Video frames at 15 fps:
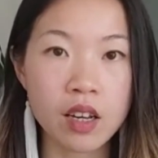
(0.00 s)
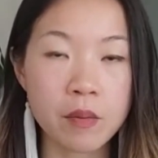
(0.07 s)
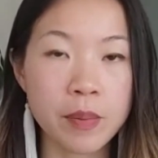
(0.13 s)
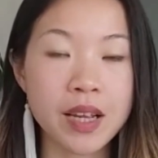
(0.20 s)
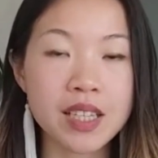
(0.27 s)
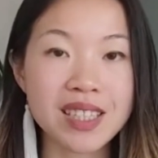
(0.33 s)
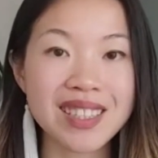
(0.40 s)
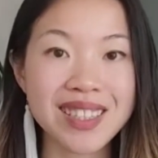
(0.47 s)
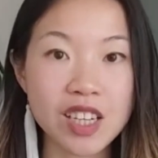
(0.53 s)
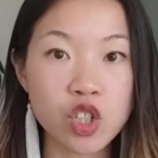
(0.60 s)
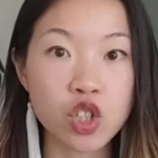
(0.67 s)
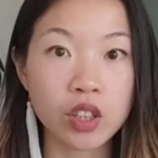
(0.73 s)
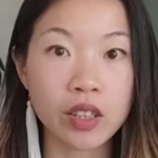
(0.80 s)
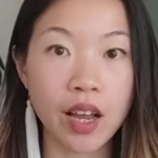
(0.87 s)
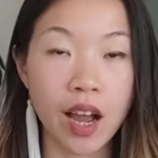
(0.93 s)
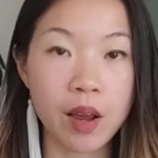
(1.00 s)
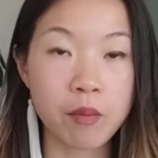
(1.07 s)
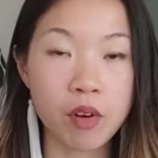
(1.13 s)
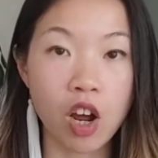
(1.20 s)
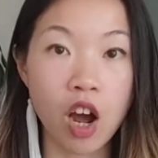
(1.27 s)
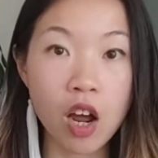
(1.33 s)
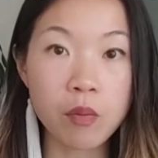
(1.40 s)
Because essentially
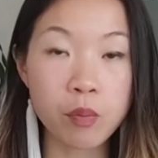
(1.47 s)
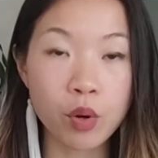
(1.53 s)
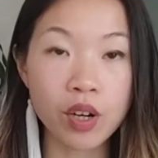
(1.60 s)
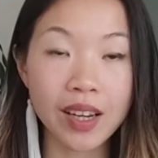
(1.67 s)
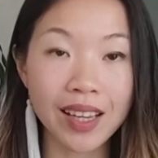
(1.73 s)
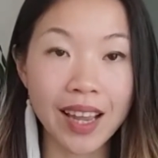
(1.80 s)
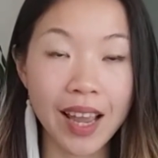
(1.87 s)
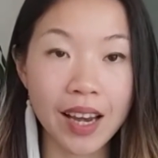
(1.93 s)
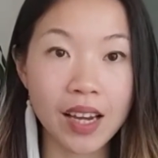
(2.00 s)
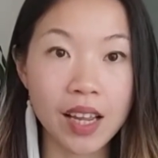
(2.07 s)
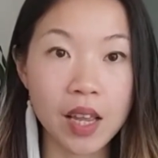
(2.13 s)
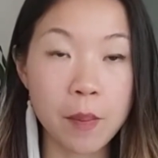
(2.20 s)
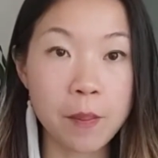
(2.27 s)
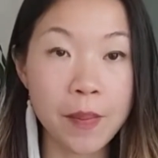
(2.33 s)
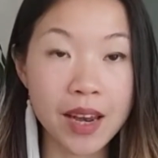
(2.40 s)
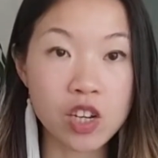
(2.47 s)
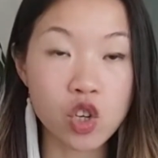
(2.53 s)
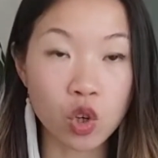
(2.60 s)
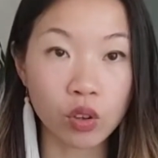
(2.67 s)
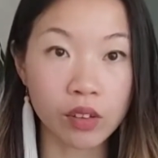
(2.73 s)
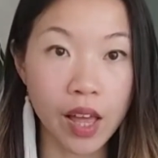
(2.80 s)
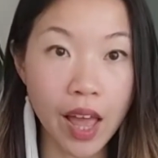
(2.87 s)
I'm not putting any
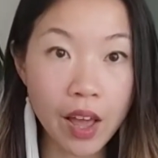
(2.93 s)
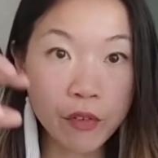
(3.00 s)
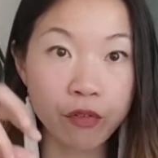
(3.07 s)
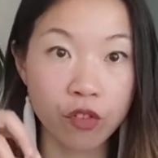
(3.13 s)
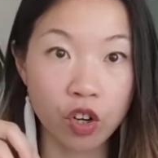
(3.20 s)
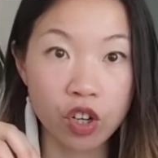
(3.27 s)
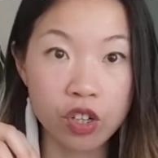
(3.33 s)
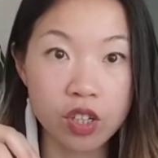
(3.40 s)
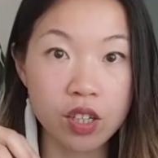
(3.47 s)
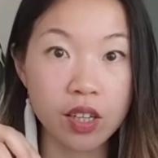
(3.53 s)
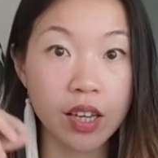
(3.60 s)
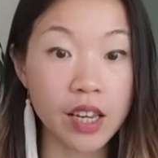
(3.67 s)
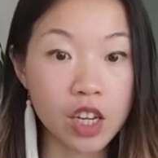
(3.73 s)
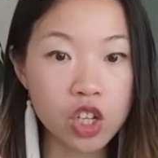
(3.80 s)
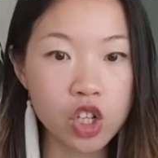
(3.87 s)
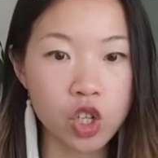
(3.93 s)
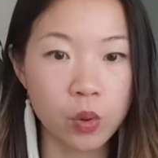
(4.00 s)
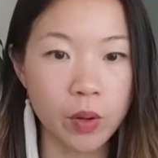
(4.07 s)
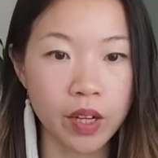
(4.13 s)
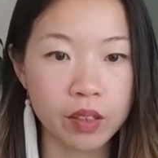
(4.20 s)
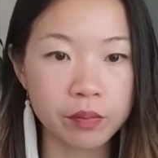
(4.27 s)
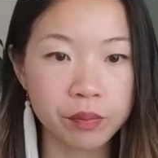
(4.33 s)
mental effort into
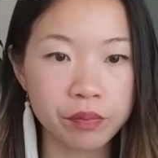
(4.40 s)
it.